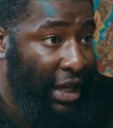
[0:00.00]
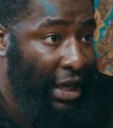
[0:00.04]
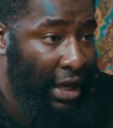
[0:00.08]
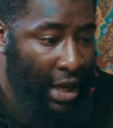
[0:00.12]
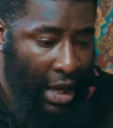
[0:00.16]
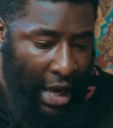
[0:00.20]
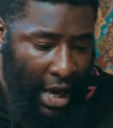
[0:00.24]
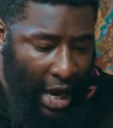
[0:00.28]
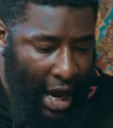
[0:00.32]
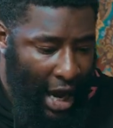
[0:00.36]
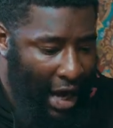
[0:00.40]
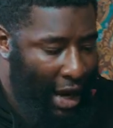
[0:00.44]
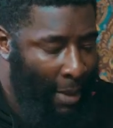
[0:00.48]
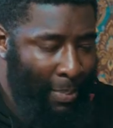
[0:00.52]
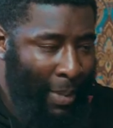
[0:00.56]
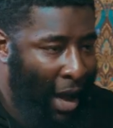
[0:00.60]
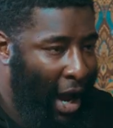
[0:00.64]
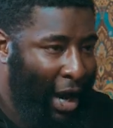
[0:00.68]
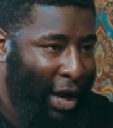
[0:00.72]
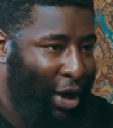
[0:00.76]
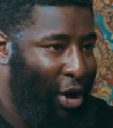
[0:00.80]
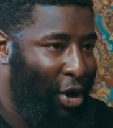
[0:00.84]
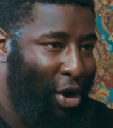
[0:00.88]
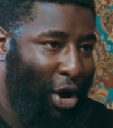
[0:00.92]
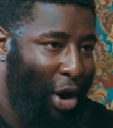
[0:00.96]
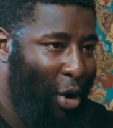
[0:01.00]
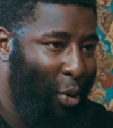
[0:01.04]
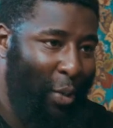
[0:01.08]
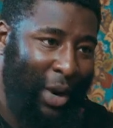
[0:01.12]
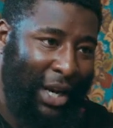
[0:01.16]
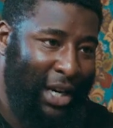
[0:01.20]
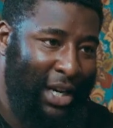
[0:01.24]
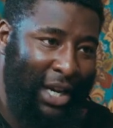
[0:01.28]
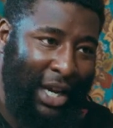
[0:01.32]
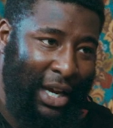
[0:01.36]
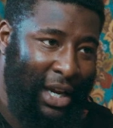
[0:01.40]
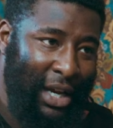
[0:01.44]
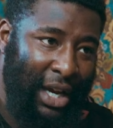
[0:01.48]
And I'm not going to go
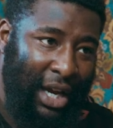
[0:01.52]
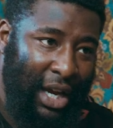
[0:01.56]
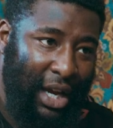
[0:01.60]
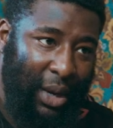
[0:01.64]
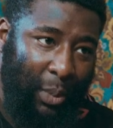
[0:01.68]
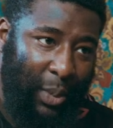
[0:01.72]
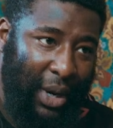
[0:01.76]
with the,